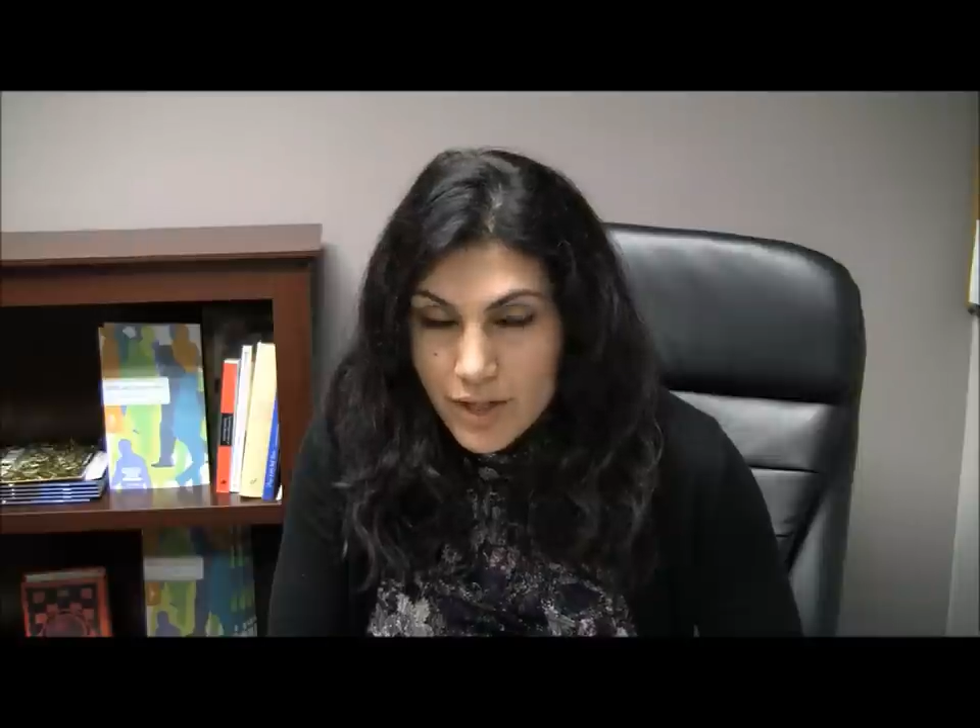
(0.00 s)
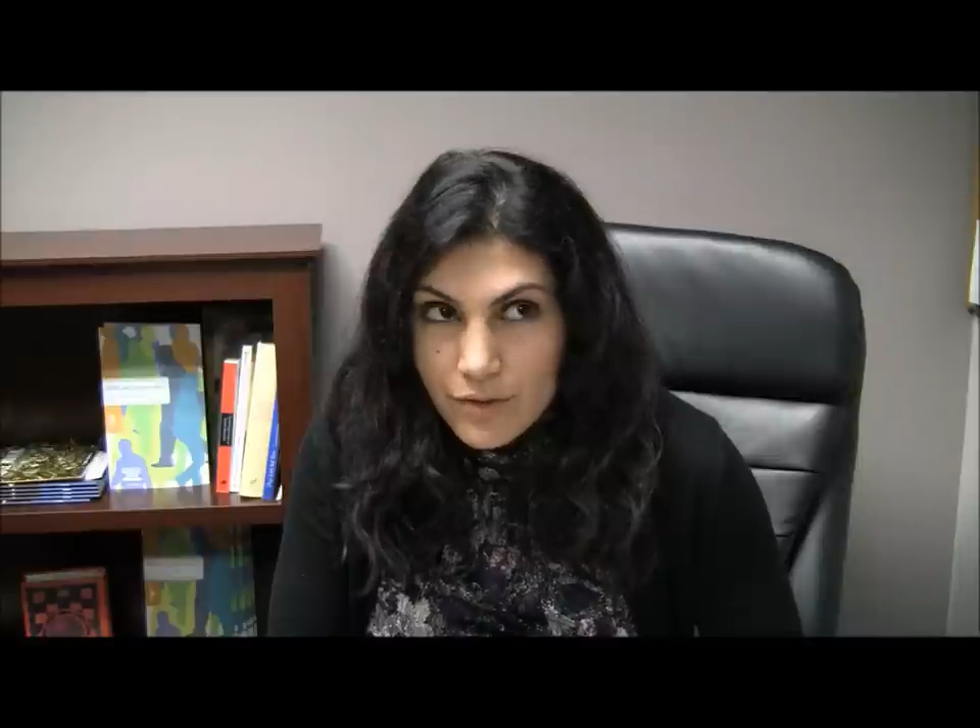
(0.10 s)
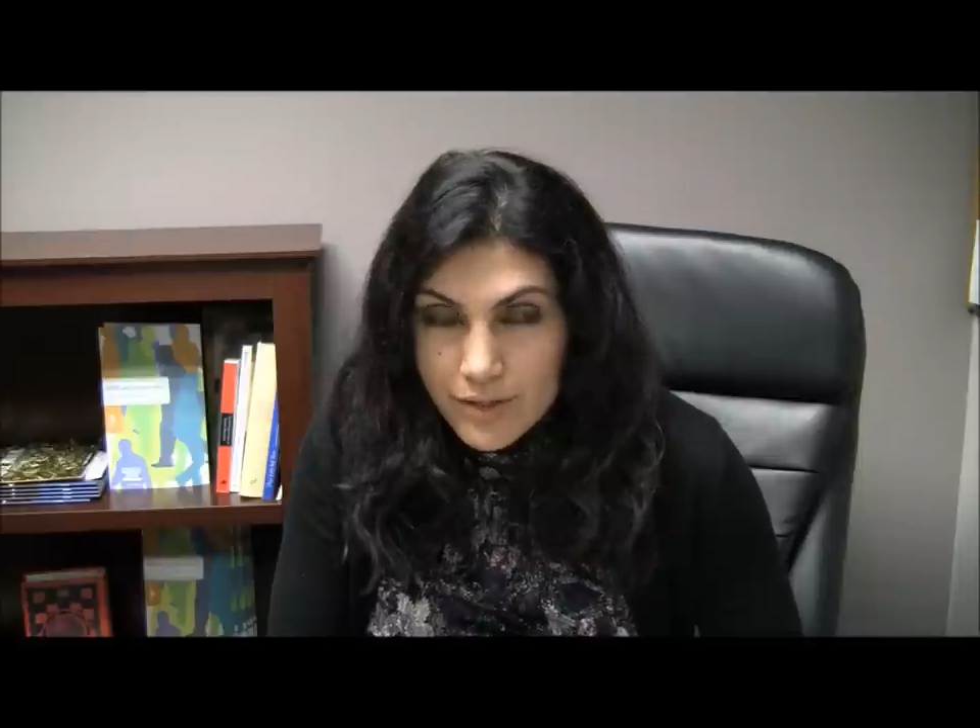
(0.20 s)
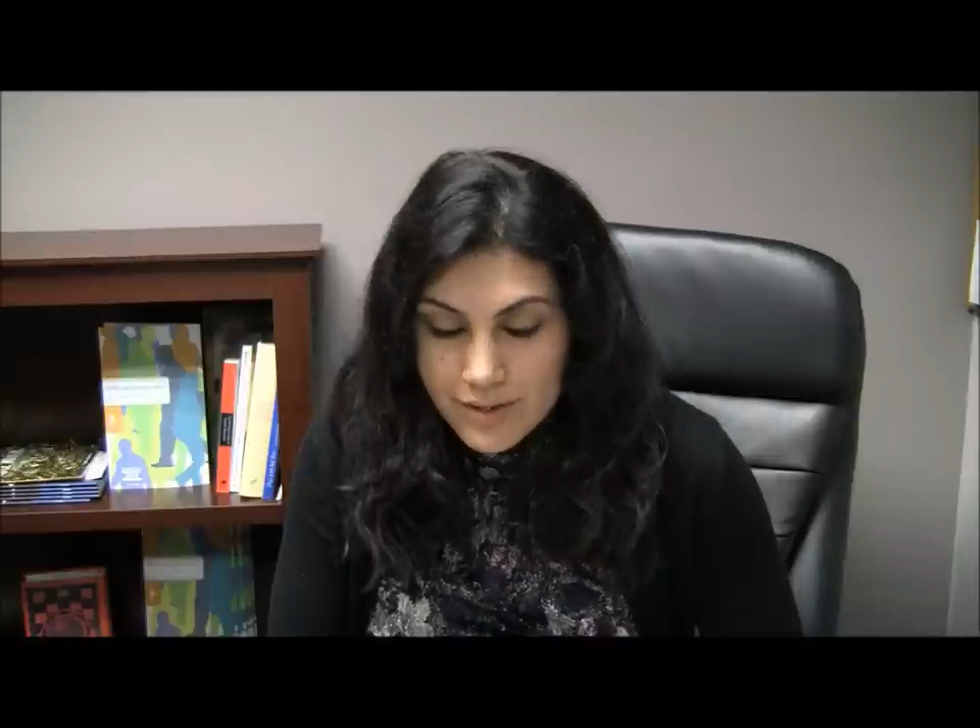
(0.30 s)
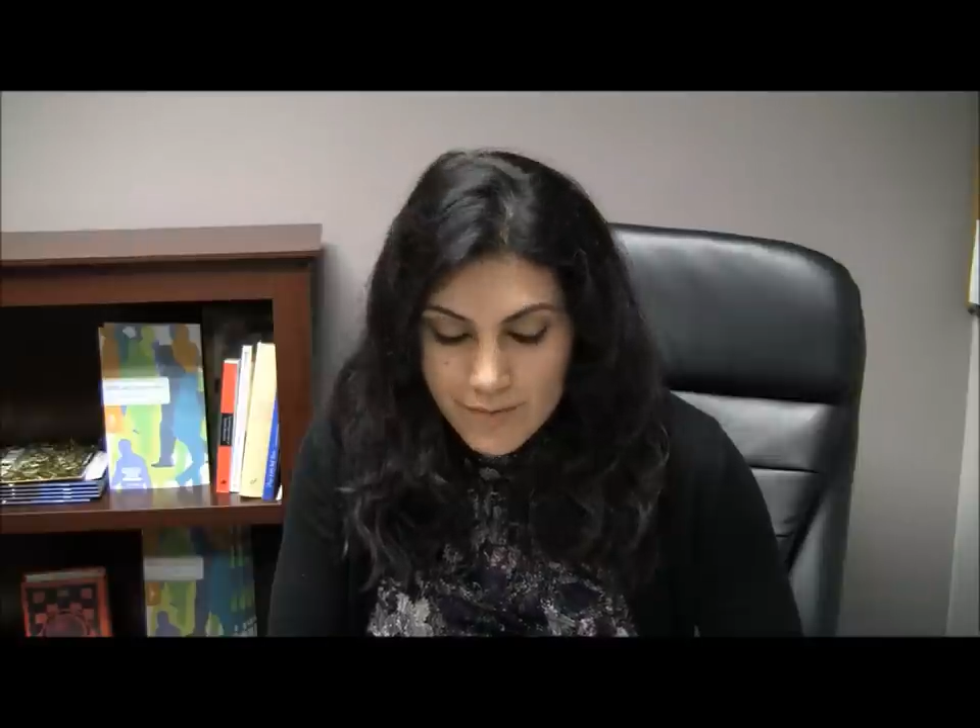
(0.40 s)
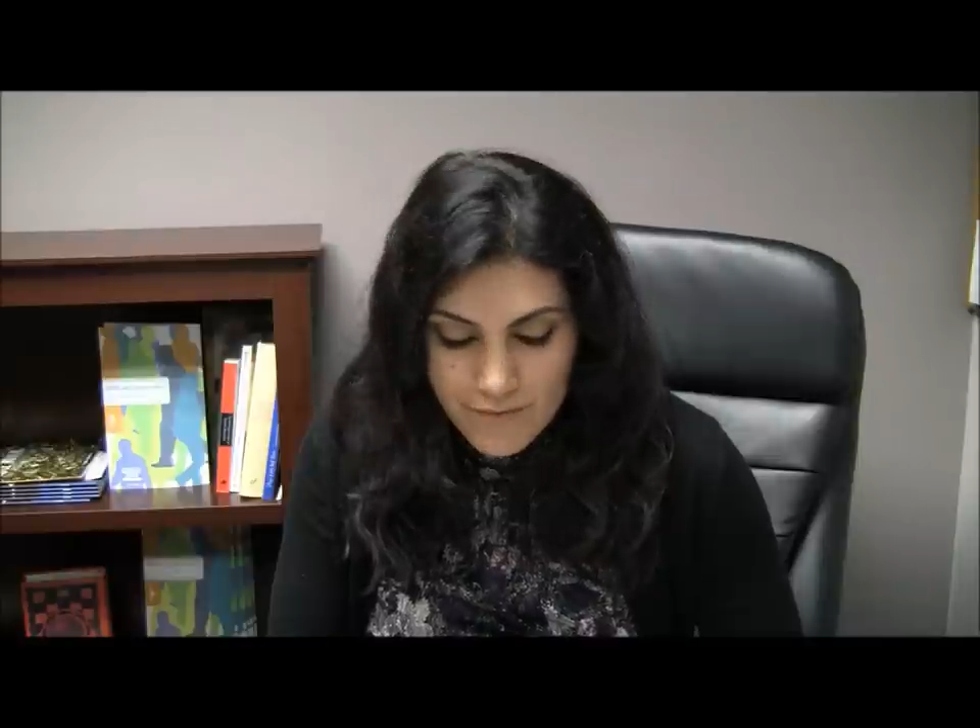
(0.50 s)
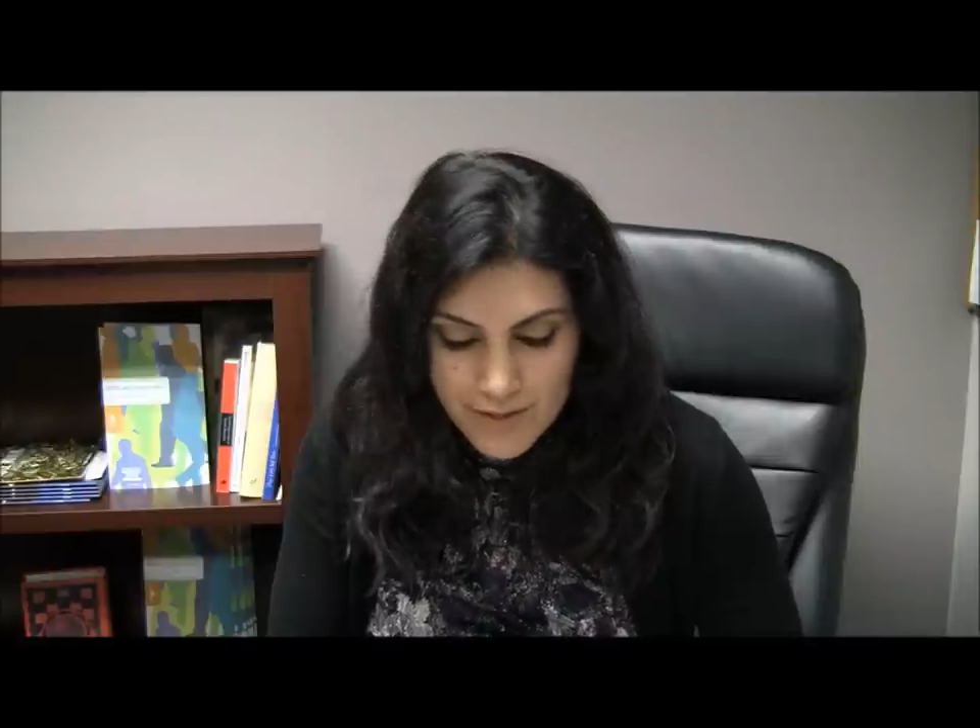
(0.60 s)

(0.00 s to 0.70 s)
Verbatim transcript: terrorism